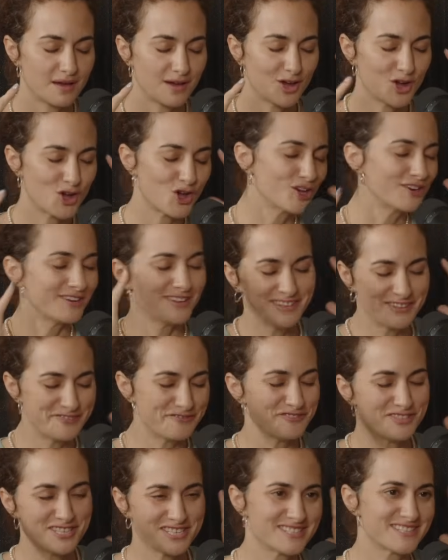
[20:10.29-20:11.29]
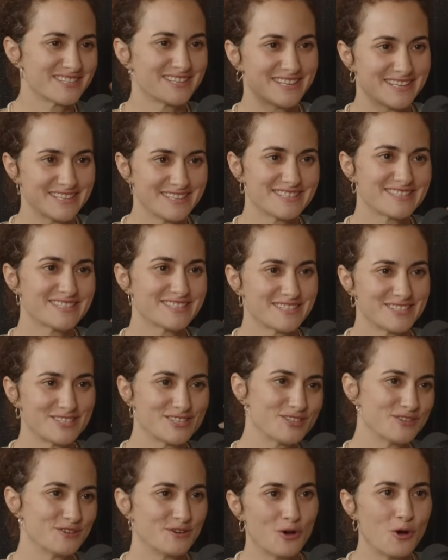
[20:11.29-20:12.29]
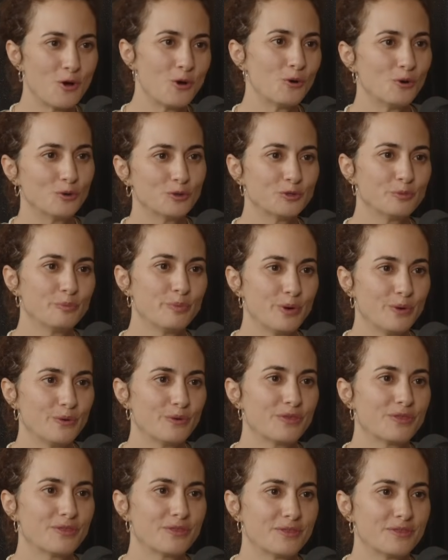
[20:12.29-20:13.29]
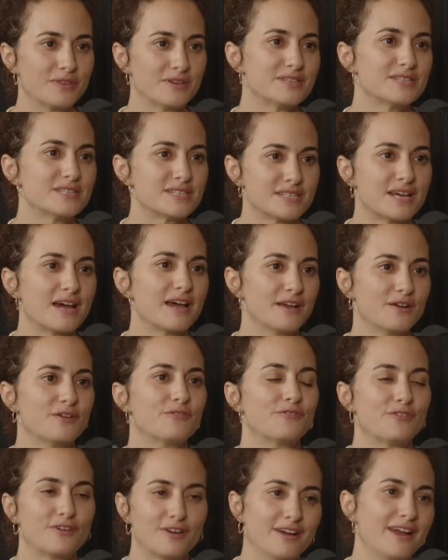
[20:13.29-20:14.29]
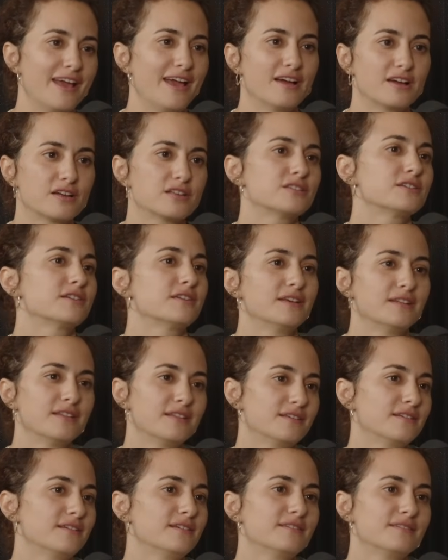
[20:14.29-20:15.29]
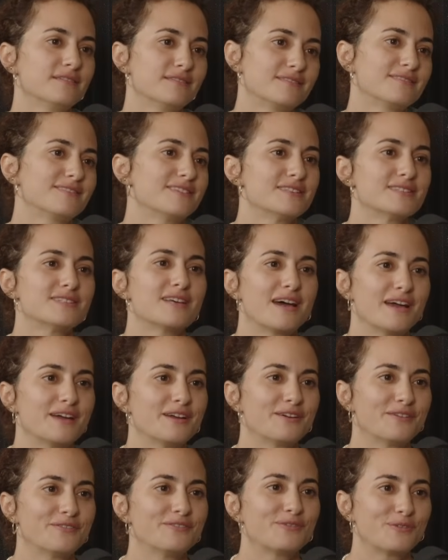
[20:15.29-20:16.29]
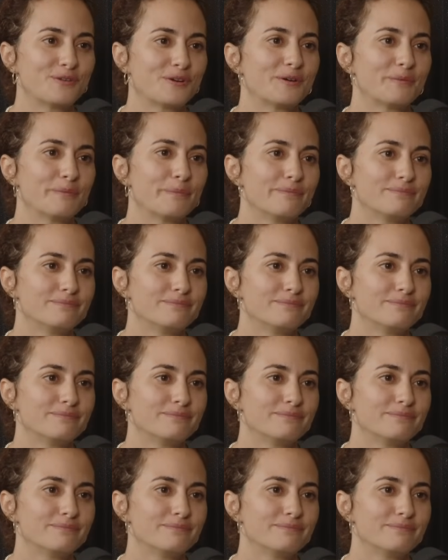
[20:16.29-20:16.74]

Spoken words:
cognitive dissonance to hold both the desire for an action and the desire for